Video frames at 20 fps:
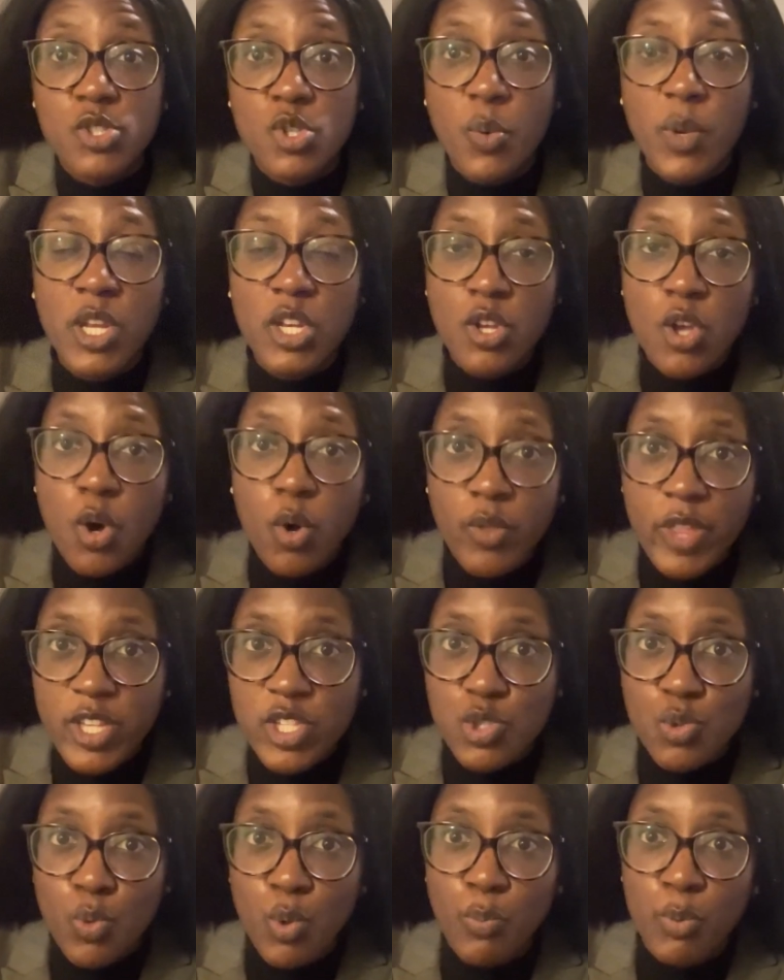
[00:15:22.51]
So we know that
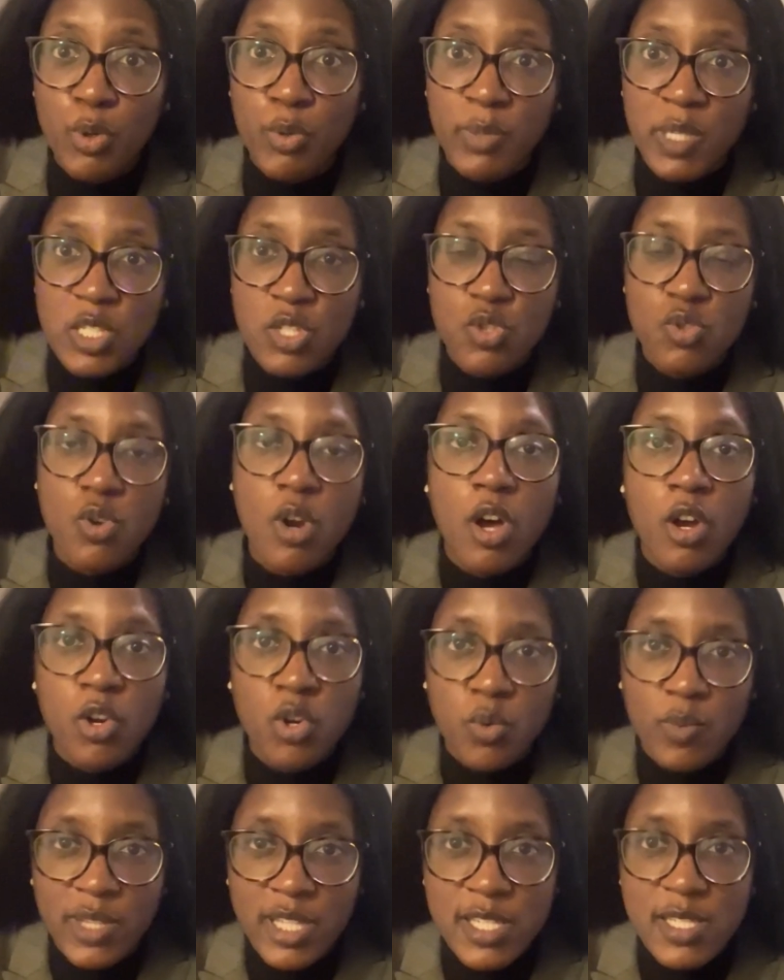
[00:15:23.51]
Swoop would be
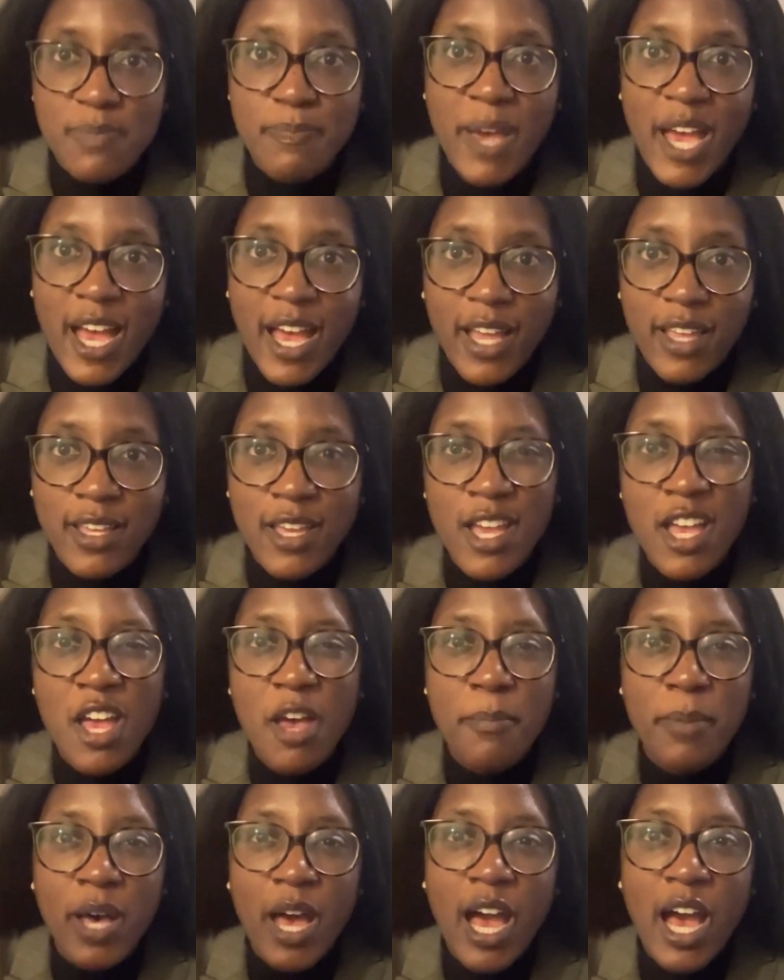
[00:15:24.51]
stronger with his pack,
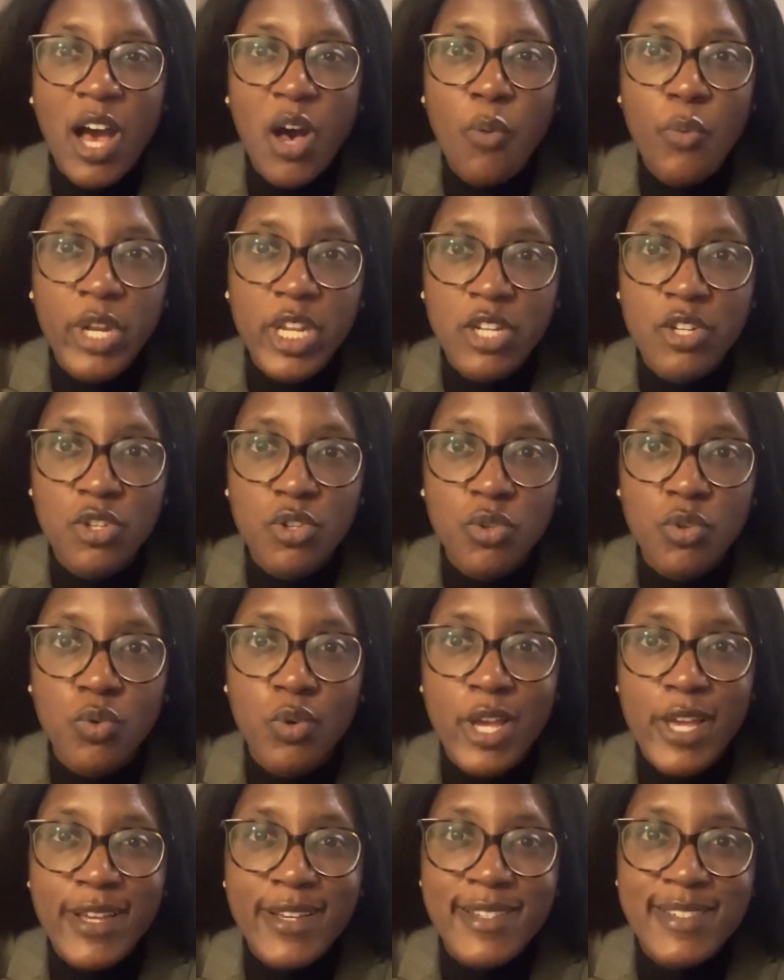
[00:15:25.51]
but how would he
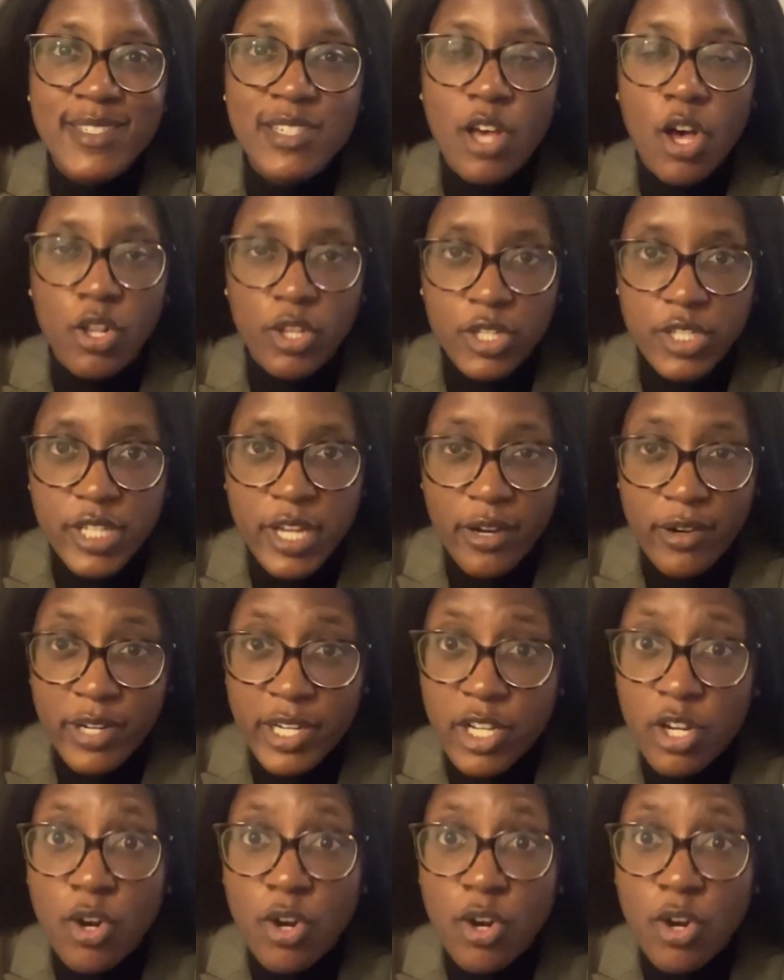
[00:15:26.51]
do solitary?